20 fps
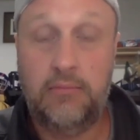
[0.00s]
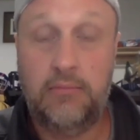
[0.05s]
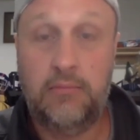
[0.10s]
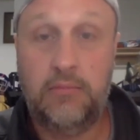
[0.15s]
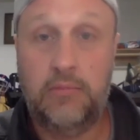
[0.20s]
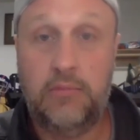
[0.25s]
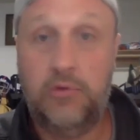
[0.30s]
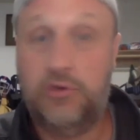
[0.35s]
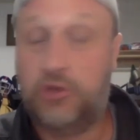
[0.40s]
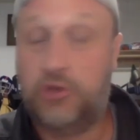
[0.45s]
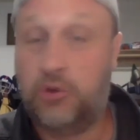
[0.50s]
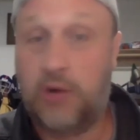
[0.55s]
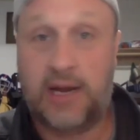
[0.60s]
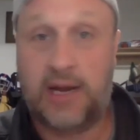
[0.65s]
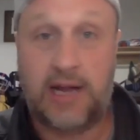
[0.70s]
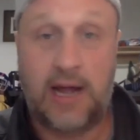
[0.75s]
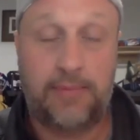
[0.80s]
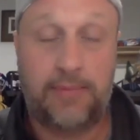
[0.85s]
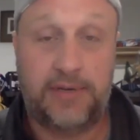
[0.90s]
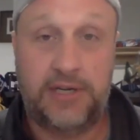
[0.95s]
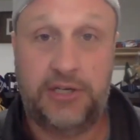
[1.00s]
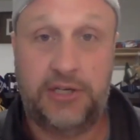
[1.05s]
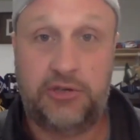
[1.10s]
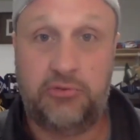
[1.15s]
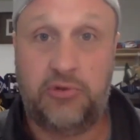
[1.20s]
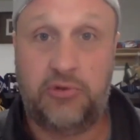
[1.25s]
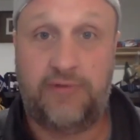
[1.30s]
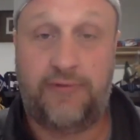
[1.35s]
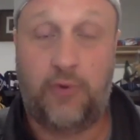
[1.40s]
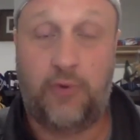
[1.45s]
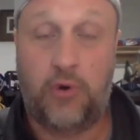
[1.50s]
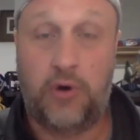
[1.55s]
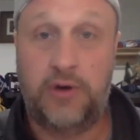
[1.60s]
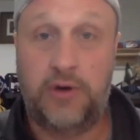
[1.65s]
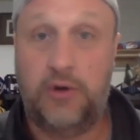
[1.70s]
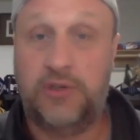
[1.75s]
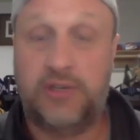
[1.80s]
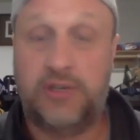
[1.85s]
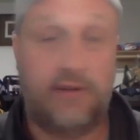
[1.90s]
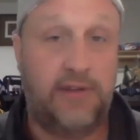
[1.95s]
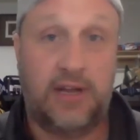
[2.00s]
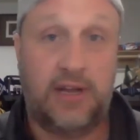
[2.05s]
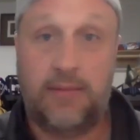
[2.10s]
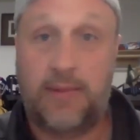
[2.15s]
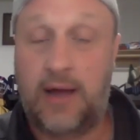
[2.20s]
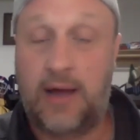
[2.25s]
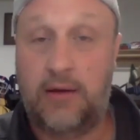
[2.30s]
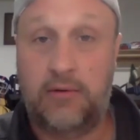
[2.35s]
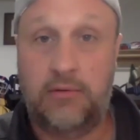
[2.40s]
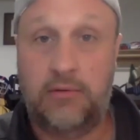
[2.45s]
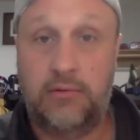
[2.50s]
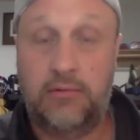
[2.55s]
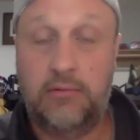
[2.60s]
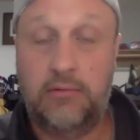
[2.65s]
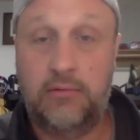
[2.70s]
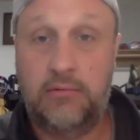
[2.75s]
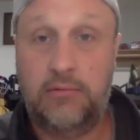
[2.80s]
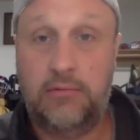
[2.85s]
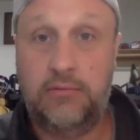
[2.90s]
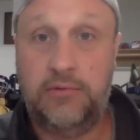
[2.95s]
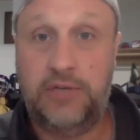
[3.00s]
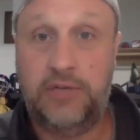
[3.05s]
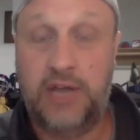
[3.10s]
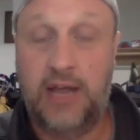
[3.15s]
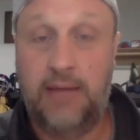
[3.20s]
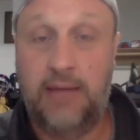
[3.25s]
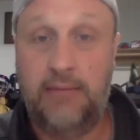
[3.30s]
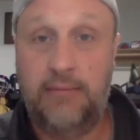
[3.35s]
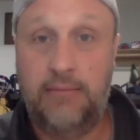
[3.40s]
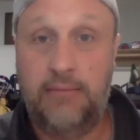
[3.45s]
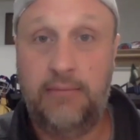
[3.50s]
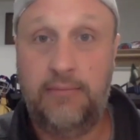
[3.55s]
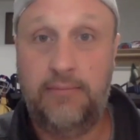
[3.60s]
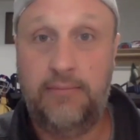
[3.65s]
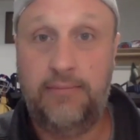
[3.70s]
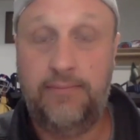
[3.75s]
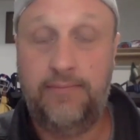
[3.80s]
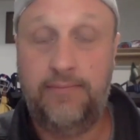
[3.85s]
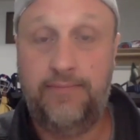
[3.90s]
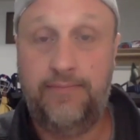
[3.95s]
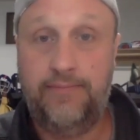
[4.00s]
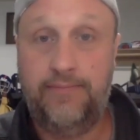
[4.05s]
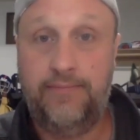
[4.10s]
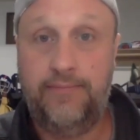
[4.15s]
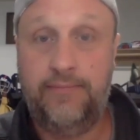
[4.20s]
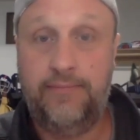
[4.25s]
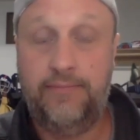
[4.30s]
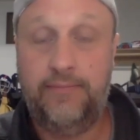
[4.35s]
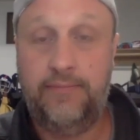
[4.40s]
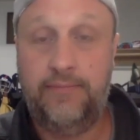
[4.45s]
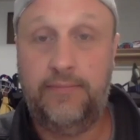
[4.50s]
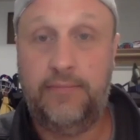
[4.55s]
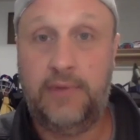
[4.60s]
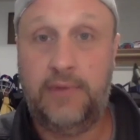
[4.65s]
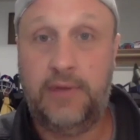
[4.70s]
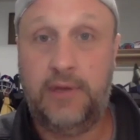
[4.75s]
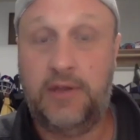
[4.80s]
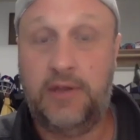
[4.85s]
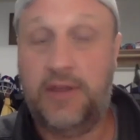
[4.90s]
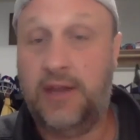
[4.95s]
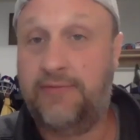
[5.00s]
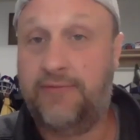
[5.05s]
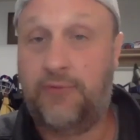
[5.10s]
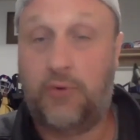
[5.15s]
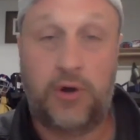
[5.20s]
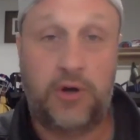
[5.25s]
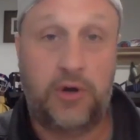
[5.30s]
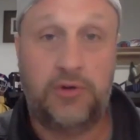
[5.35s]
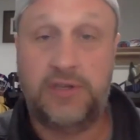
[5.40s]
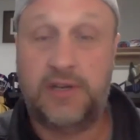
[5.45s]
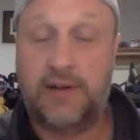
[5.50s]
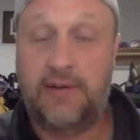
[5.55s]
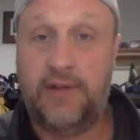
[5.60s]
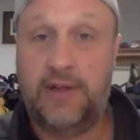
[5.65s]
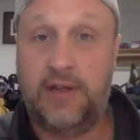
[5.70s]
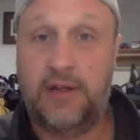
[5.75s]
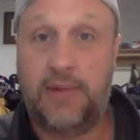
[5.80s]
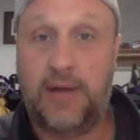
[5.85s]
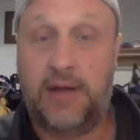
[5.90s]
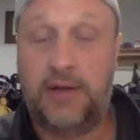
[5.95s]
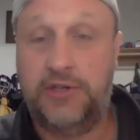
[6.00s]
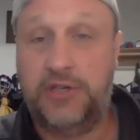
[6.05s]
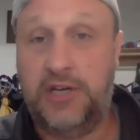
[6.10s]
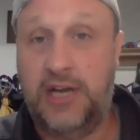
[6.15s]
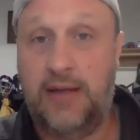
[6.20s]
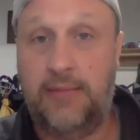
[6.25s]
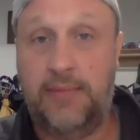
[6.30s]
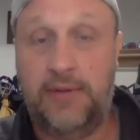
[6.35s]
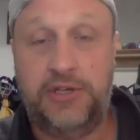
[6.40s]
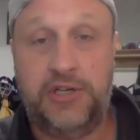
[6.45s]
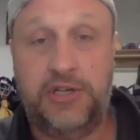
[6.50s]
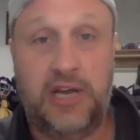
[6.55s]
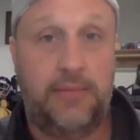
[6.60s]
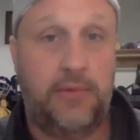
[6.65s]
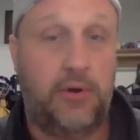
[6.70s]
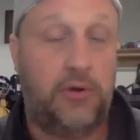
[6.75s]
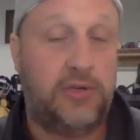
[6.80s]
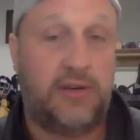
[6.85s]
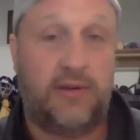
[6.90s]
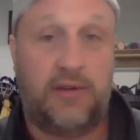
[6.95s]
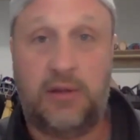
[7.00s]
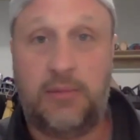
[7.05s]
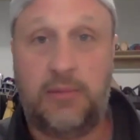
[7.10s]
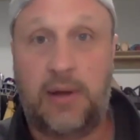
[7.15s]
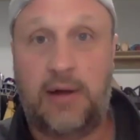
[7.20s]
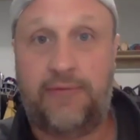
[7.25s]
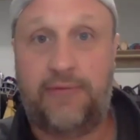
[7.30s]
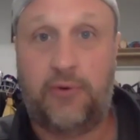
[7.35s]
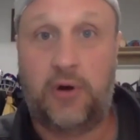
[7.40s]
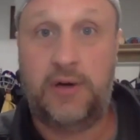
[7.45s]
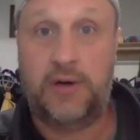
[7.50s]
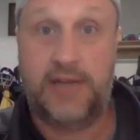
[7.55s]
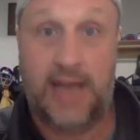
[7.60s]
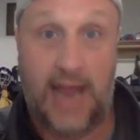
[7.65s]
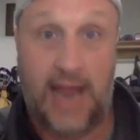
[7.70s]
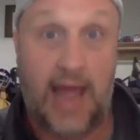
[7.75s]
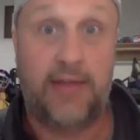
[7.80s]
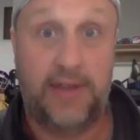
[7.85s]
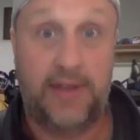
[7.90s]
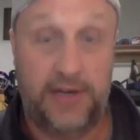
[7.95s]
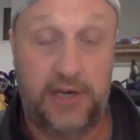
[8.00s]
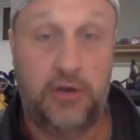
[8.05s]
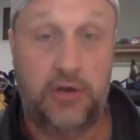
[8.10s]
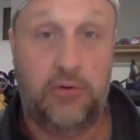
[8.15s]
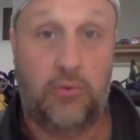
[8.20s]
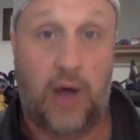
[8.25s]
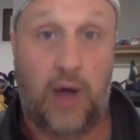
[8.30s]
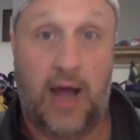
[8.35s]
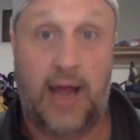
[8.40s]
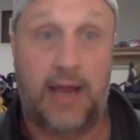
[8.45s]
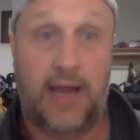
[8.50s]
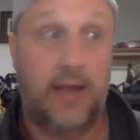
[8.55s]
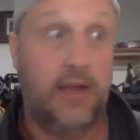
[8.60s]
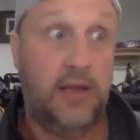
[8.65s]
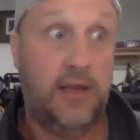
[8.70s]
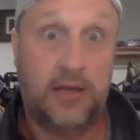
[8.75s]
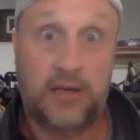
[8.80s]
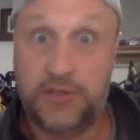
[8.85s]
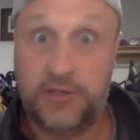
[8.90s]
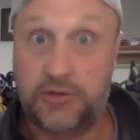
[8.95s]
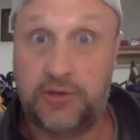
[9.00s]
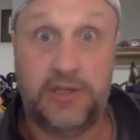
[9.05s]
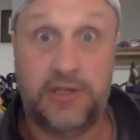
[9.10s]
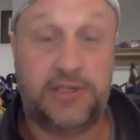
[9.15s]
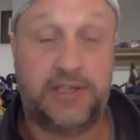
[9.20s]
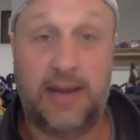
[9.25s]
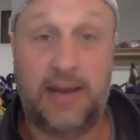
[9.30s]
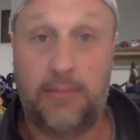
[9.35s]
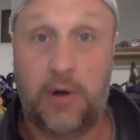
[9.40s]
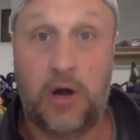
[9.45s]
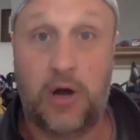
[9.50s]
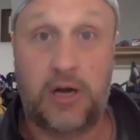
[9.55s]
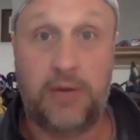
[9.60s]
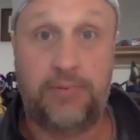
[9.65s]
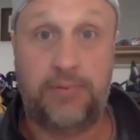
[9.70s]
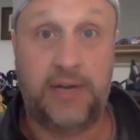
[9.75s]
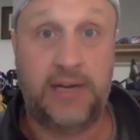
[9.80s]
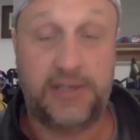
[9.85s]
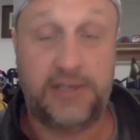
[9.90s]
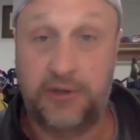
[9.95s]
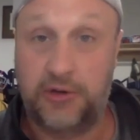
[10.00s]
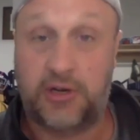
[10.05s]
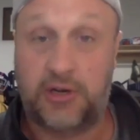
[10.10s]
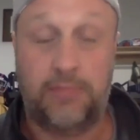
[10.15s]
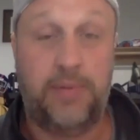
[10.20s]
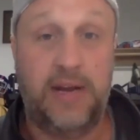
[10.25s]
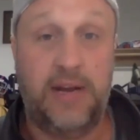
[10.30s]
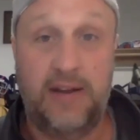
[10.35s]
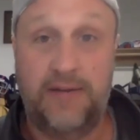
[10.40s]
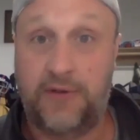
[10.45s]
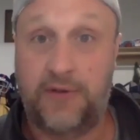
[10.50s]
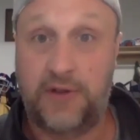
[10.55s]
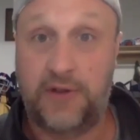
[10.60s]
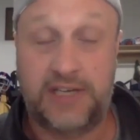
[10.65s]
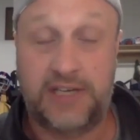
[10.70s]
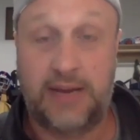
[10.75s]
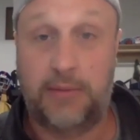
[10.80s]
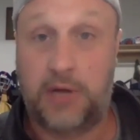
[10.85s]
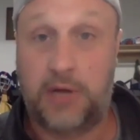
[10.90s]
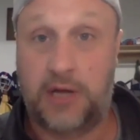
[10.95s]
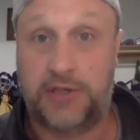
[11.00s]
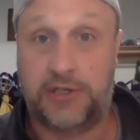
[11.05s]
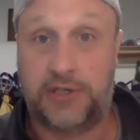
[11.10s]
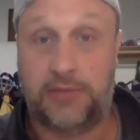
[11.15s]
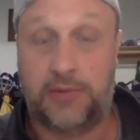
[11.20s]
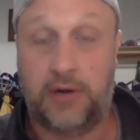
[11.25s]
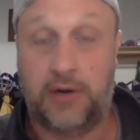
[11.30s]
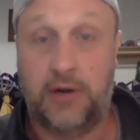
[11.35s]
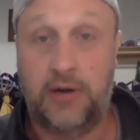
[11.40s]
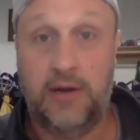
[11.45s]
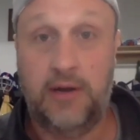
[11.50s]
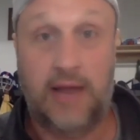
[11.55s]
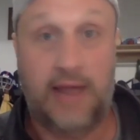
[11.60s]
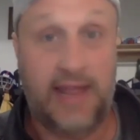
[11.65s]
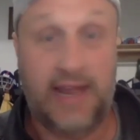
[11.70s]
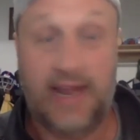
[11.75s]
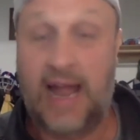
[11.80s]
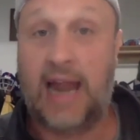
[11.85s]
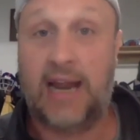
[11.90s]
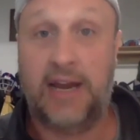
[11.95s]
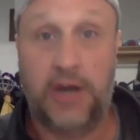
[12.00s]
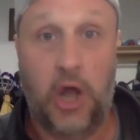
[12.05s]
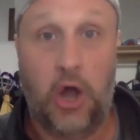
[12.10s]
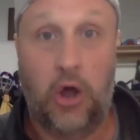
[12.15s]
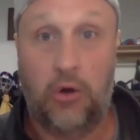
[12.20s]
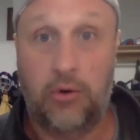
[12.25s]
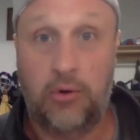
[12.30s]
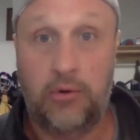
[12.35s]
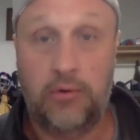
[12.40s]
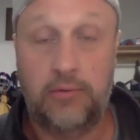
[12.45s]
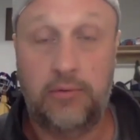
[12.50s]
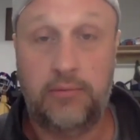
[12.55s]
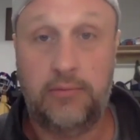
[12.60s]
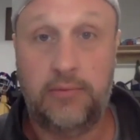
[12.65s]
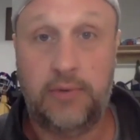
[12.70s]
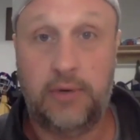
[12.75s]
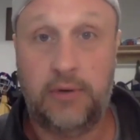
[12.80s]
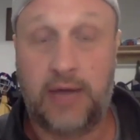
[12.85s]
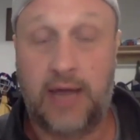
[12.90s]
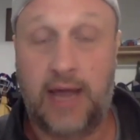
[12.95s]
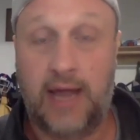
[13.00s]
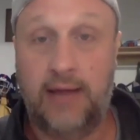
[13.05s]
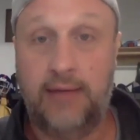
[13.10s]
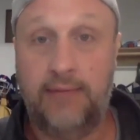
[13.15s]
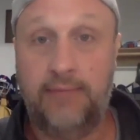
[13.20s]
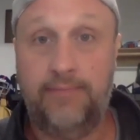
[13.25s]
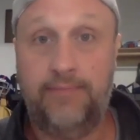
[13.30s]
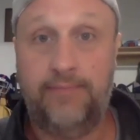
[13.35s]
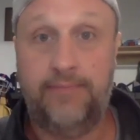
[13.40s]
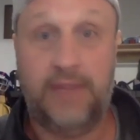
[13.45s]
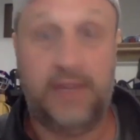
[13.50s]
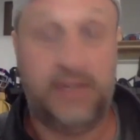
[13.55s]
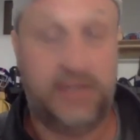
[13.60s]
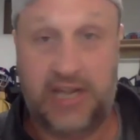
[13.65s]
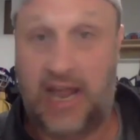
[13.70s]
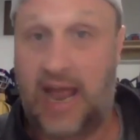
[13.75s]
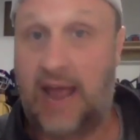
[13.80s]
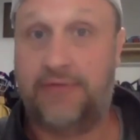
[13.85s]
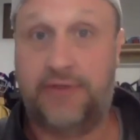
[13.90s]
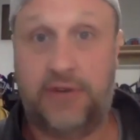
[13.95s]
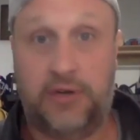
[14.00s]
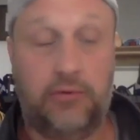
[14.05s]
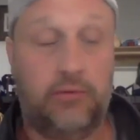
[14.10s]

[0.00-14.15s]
who's direct competition with Ford, knows everything about GM? You think Ford knows everything about GM and GM knows everything about Ford? Yeah, they do. Why? Because they're in the same marketplace and they're competing for the same customer, and they got to know. Okay? They just have to.